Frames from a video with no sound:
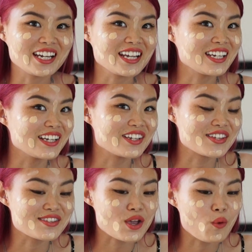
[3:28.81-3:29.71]
It
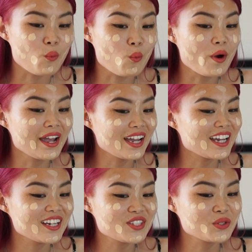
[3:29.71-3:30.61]
is
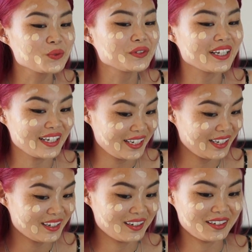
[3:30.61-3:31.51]
way too light.